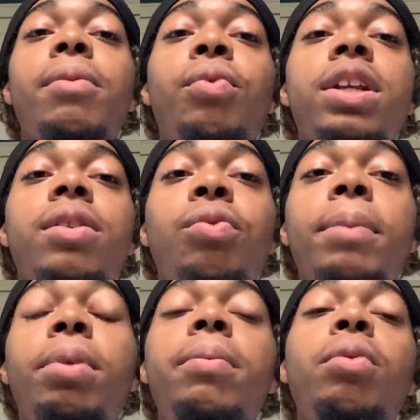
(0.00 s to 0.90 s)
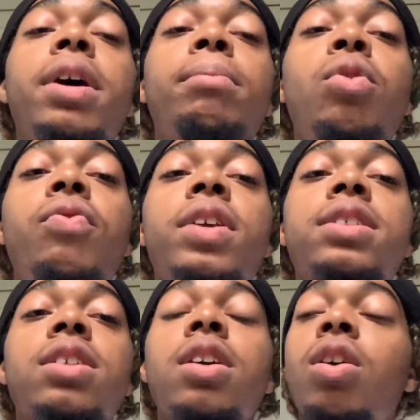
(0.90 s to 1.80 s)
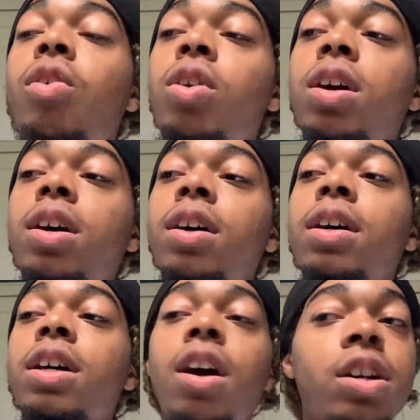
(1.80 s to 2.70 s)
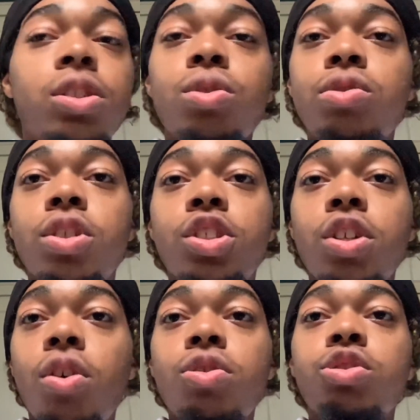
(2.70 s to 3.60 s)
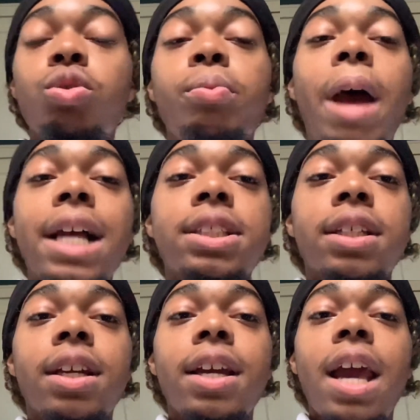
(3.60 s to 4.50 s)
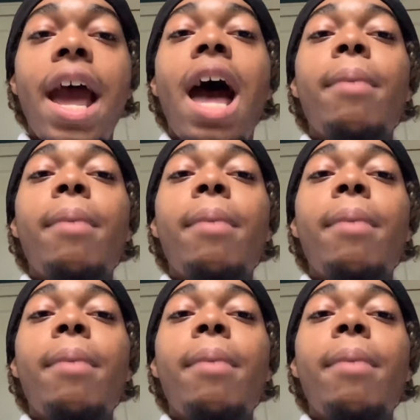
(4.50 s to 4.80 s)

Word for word: When when people in movies or uh cartoons or shows do magic, it